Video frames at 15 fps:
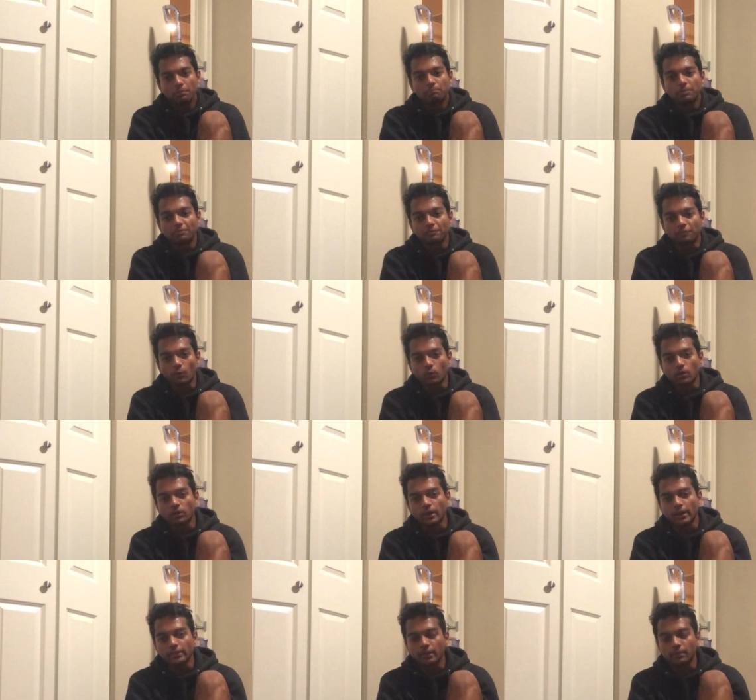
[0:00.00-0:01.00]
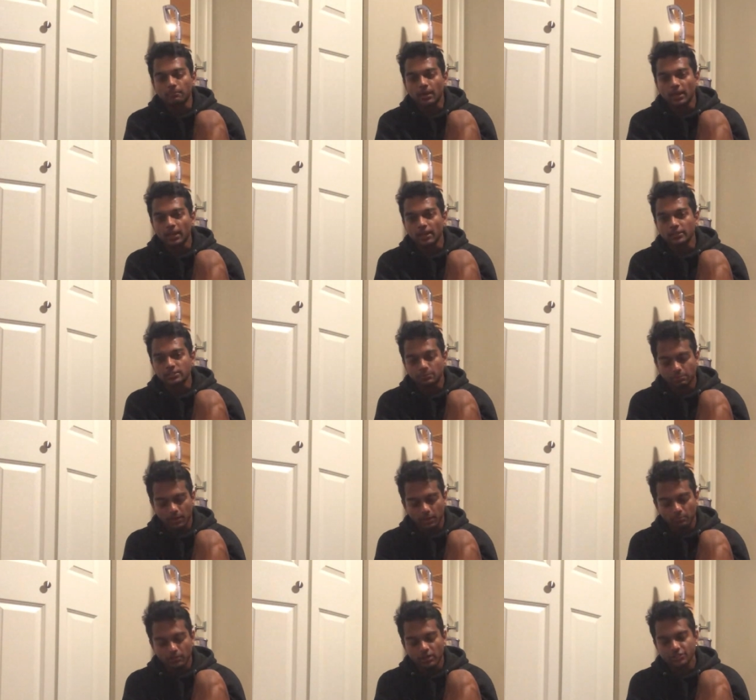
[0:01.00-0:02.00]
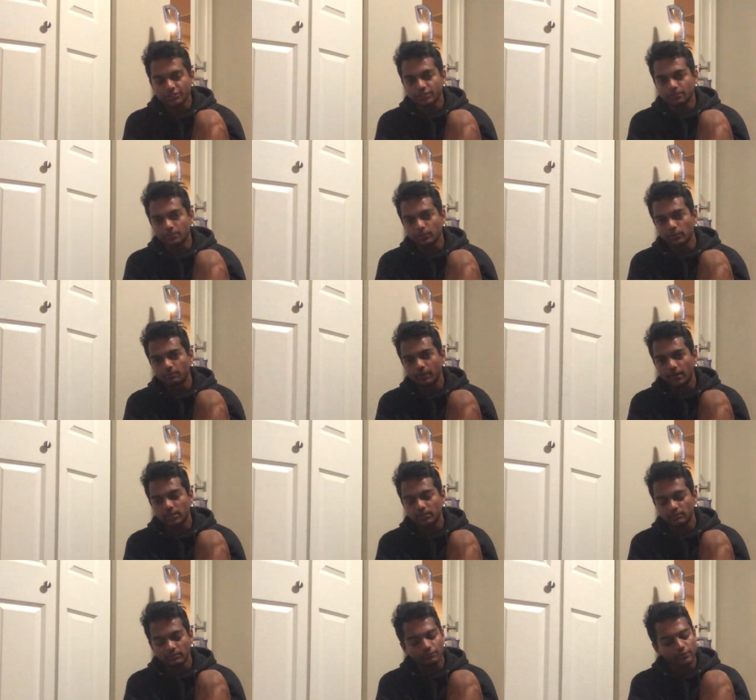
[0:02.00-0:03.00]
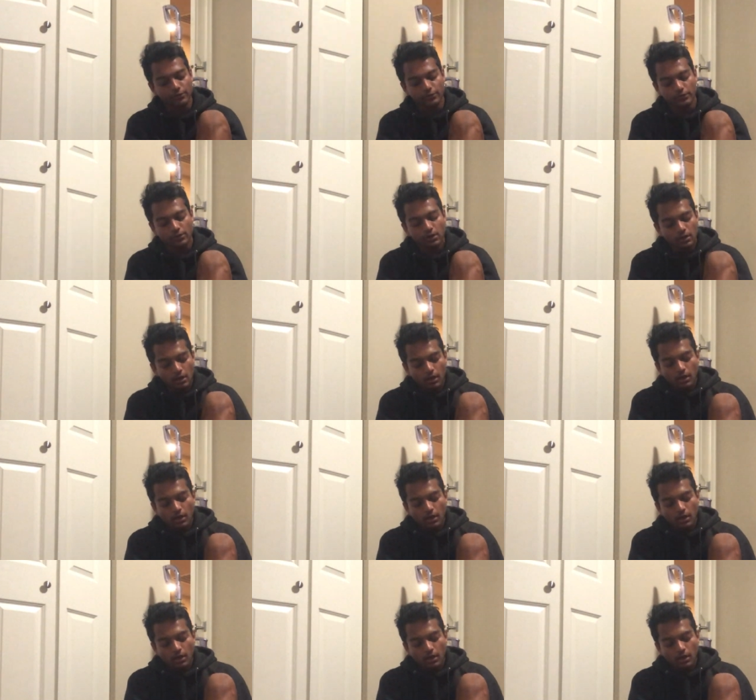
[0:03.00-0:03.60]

before I let my hands apply pressure to pull it back even further.